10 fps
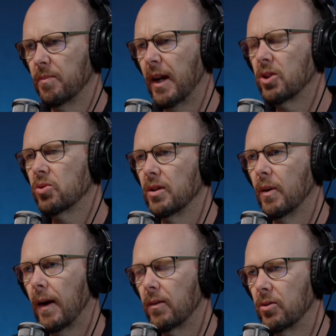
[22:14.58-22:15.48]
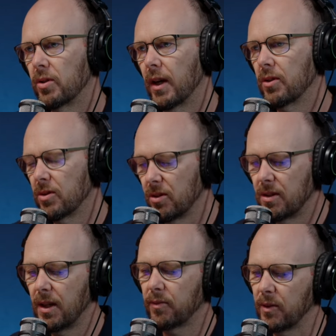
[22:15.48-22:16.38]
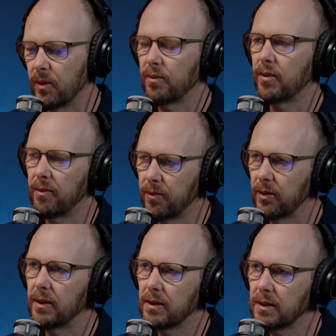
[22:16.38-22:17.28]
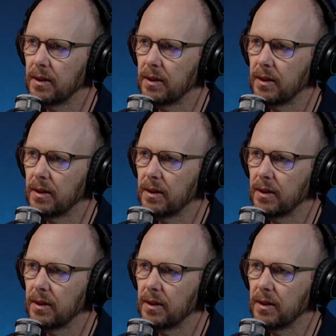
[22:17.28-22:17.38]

make sure you are on track, because you definitely want to front foot this.